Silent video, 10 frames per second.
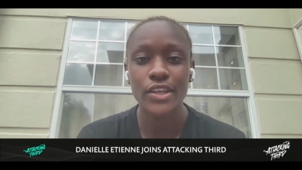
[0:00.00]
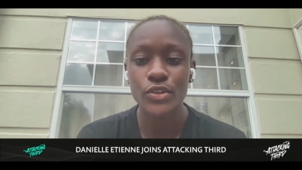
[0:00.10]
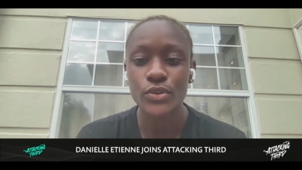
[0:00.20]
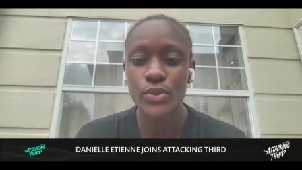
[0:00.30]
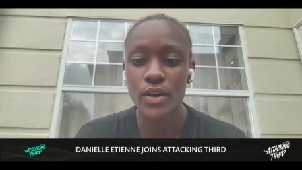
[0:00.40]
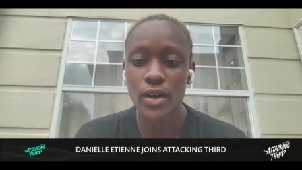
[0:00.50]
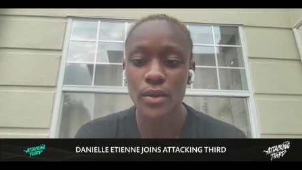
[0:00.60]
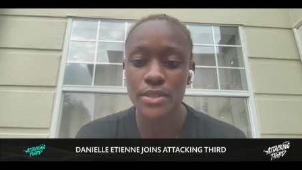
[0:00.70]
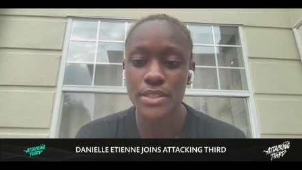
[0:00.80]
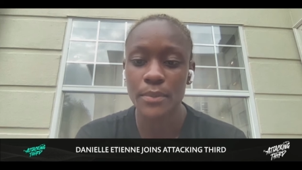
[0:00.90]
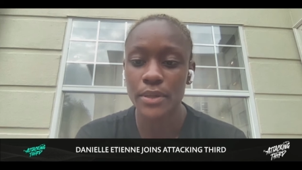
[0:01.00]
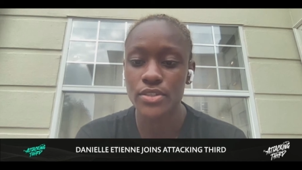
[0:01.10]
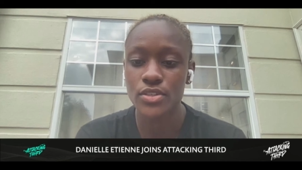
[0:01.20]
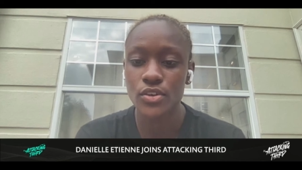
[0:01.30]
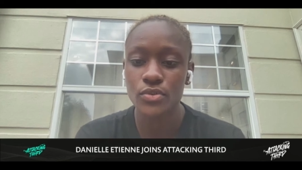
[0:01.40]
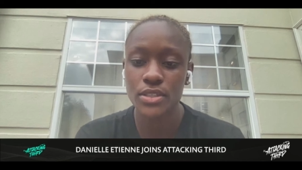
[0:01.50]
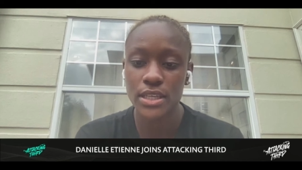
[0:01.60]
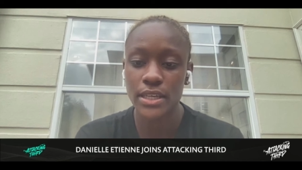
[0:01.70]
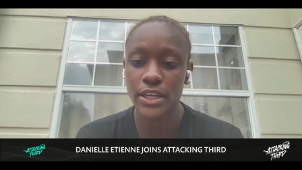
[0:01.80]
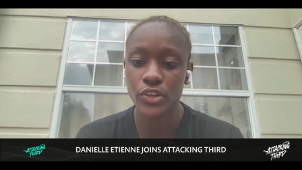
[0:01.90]
taking new um, stepping
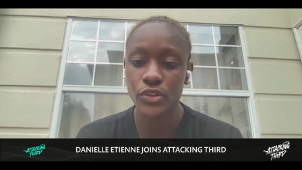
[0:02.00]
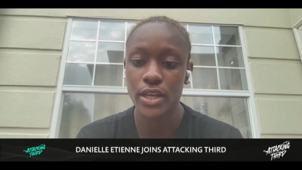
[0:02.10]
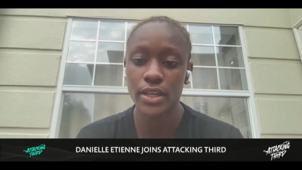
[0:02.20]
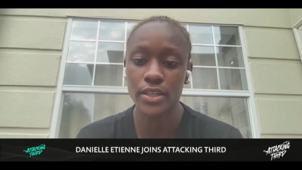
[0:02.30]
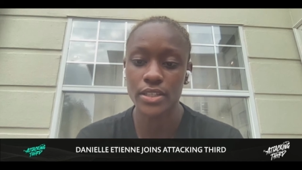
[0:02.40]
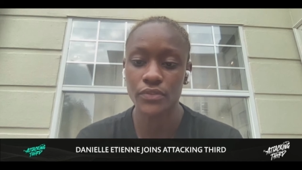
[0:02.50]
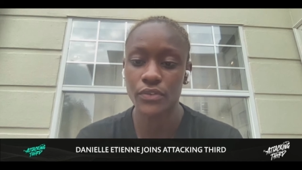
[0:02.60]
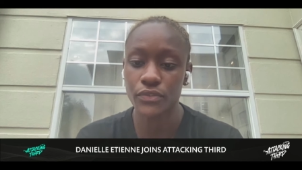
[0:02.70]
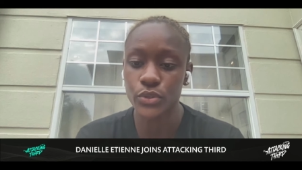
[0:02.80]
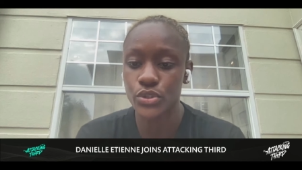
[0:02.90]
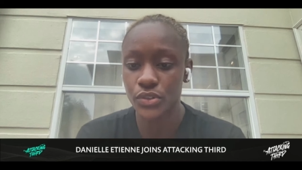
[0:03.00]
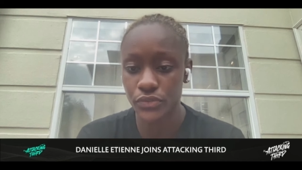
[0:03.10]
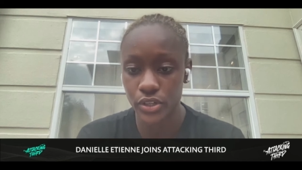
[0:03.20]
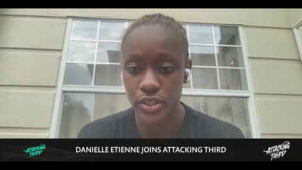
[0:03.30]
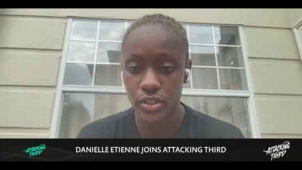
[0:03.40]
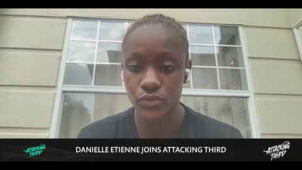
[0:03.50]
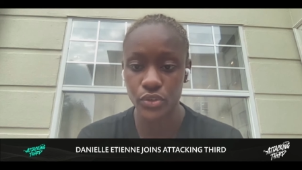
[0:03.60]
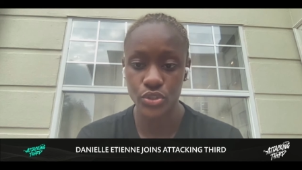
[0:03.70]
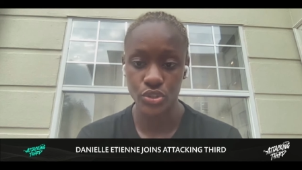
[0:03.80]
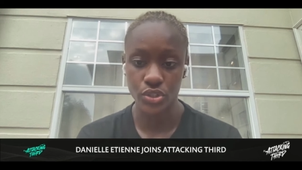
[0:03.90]
stones and, and, creating a different future for
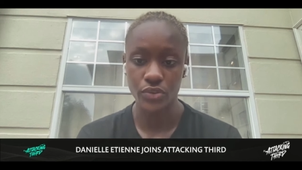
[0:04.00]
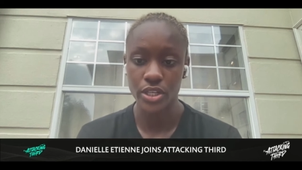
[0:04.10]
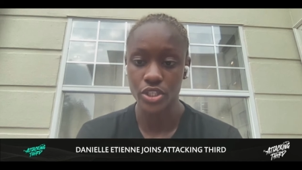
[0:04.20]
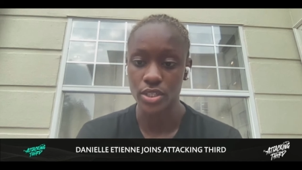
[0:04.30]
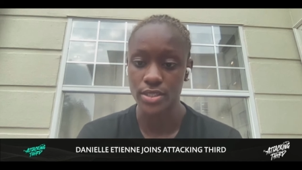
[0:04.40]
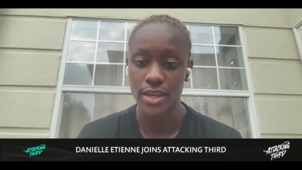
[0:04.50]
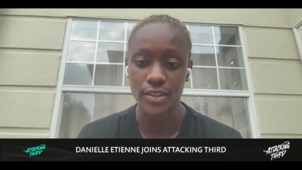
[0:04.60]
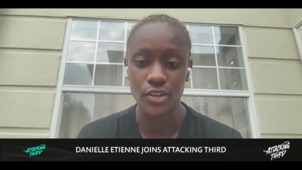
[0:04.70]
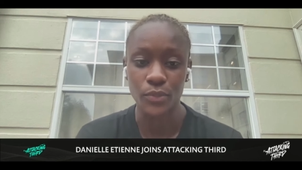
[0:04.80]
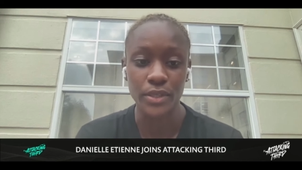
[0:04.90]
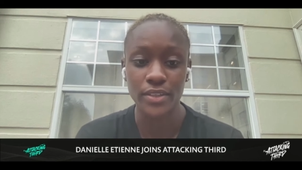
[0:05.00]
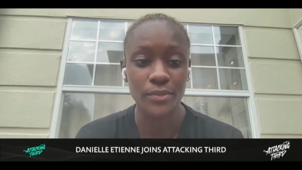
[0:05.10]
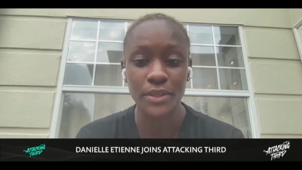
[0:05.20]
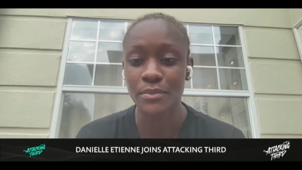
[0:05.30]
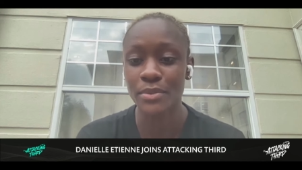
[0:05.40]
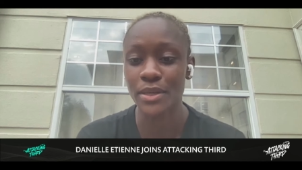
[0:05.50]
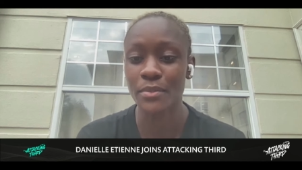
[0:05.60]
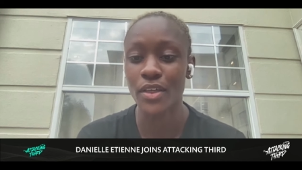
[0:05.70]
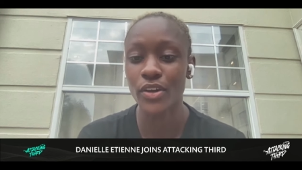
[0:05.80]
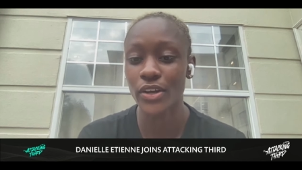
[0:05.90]
you know future generations. That you know we we
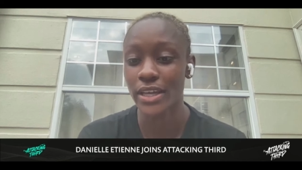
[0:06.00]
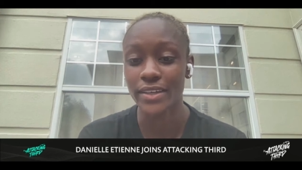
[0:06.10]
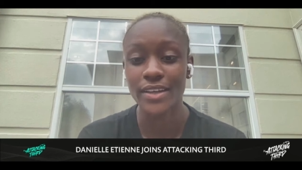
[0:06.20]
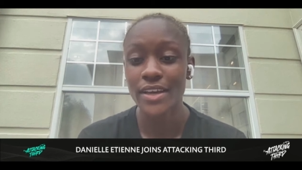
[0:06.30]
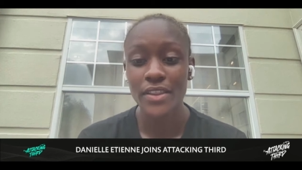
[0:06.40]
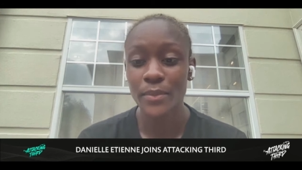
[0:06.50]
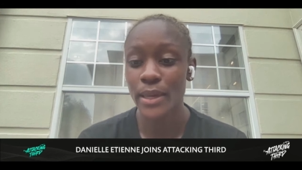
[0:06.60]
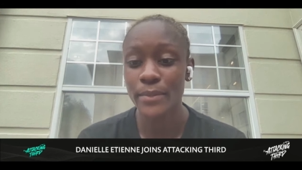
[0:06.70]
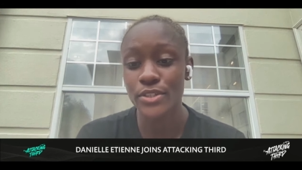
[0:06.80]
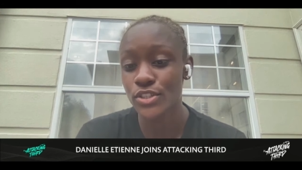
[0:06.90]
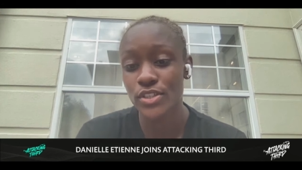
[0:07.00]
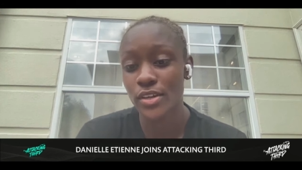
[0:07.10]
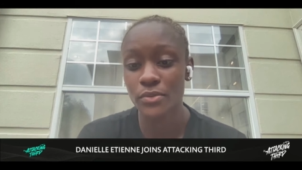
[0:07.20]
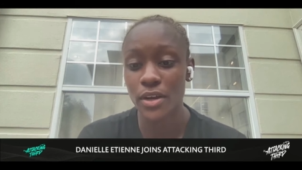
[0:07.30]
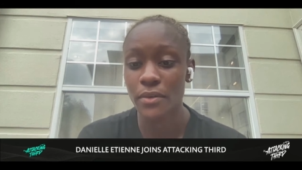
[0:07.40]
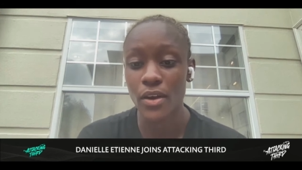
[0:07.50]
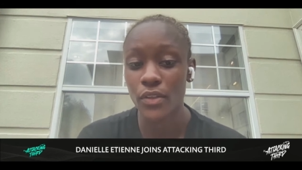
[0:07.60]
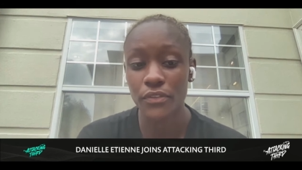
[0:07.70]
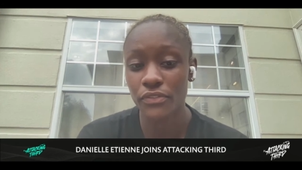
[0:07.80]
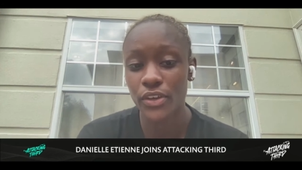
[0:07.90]
can be a mother and the baby's just going to
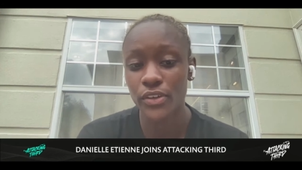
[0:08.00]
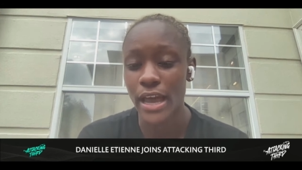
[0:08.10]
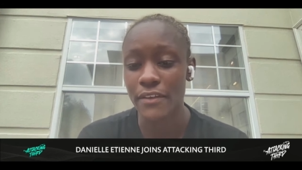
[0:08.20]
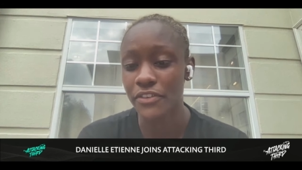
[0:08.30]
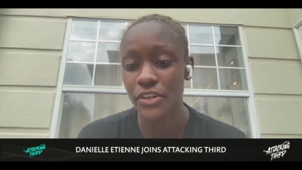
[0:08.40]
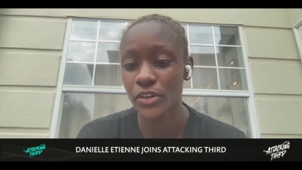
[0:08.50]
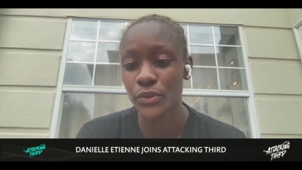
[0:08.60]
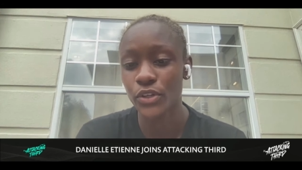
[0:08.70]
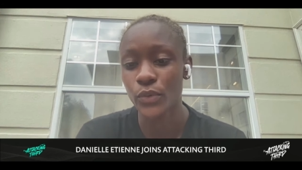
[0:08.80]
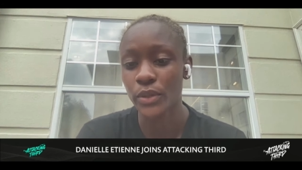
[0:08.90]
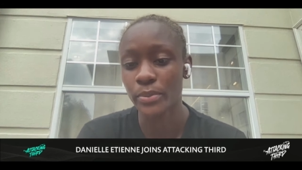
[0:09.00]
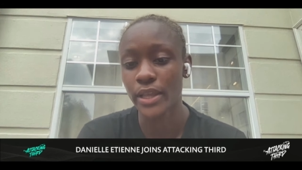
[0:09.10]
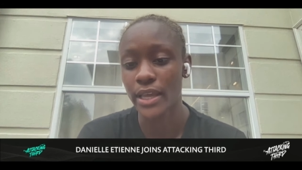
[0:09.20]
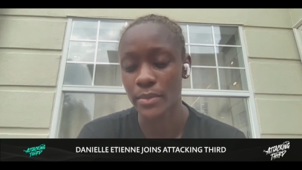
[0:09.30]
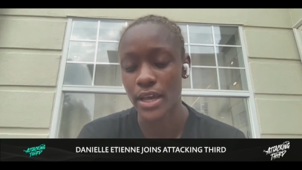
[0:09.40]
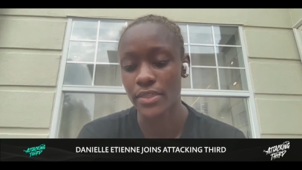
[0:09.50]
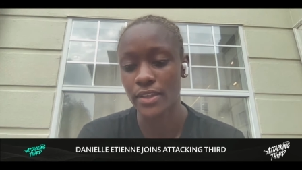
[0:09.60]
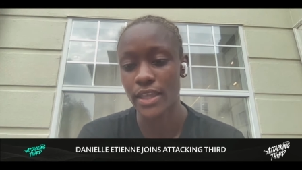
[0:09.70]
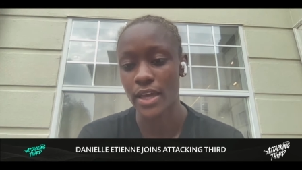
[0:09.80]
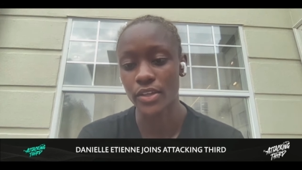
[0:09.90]
run around on the field after you know we play.
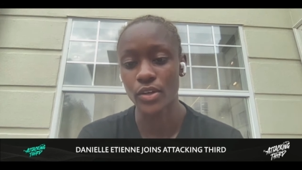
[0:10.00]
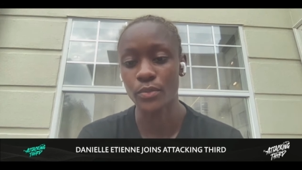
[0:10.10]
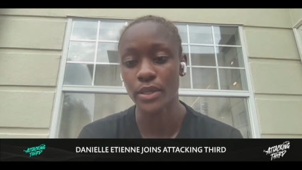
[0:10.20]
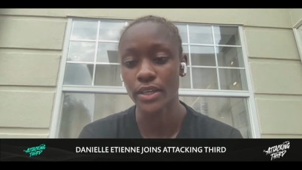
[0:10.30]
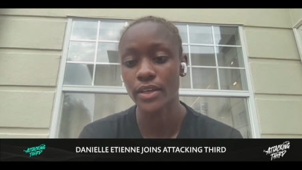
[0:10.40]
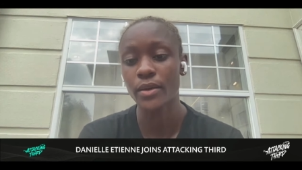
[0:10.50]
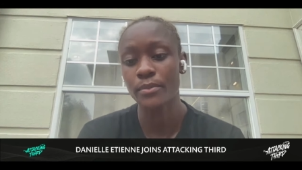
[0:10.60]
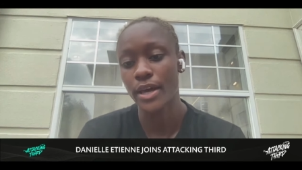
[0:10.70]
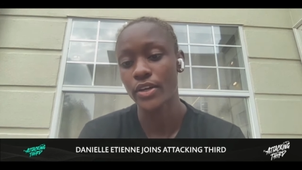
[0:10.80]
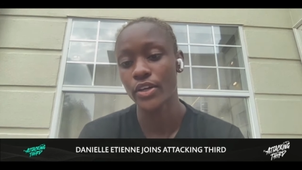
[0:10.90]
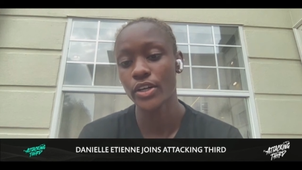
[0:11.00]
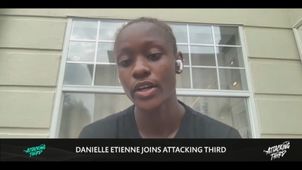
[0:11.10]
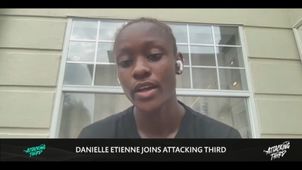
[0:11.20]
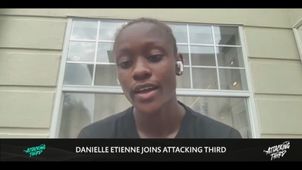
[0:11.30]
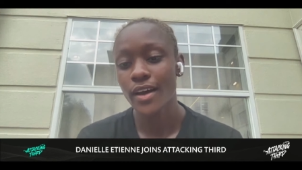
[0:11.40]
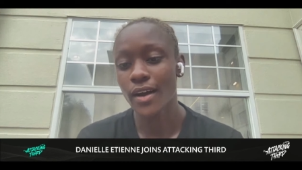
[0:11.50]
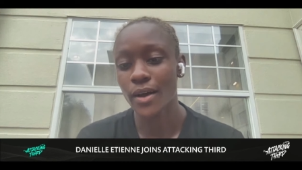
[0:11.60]
But I think that you know being competitor,